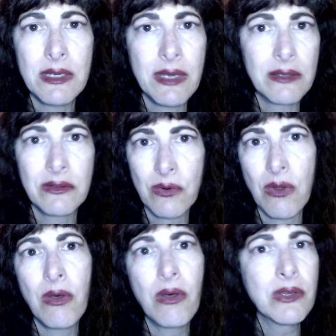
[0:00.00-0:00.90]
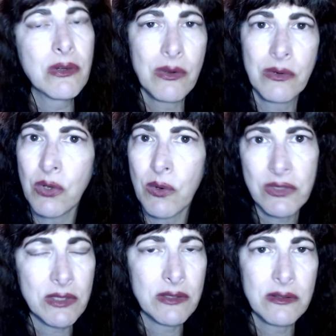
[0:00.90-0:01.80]
and answer all your own
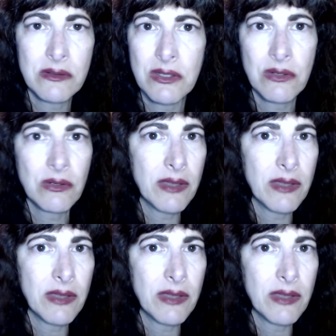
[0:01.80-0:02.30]
questions to your